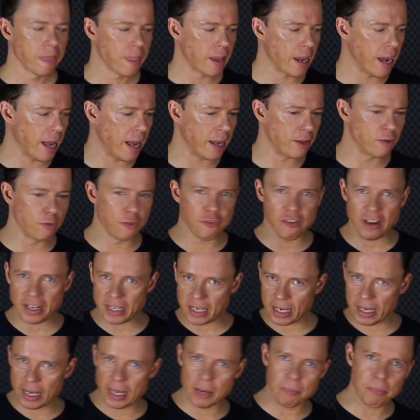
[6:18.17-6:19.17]
You will find
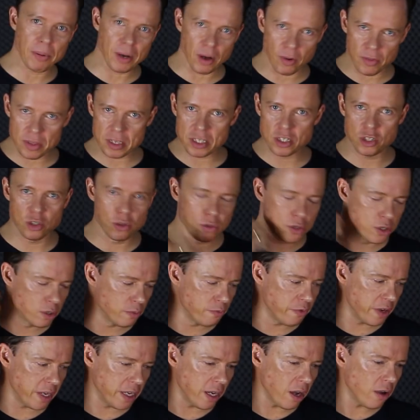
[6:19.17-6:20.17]
the link below this YouTube
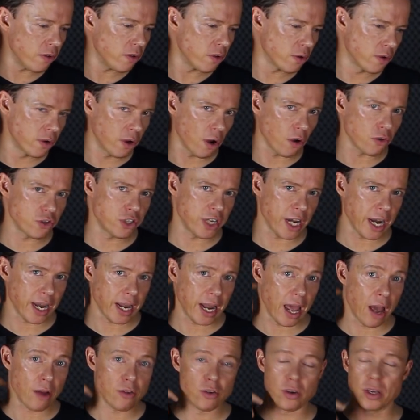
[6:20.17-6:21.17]
video. You can go check
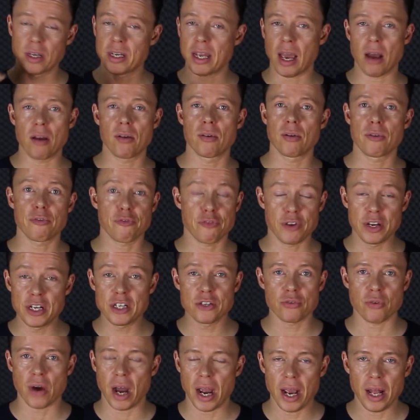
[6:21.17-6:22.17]
it out. You can download a free
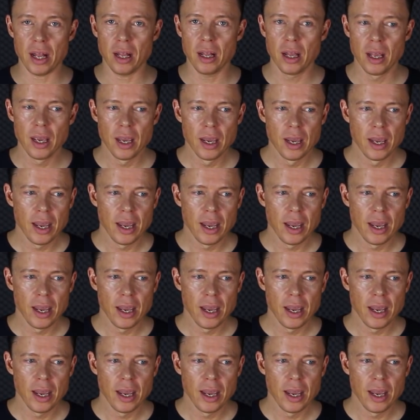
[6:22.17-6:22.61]
trial.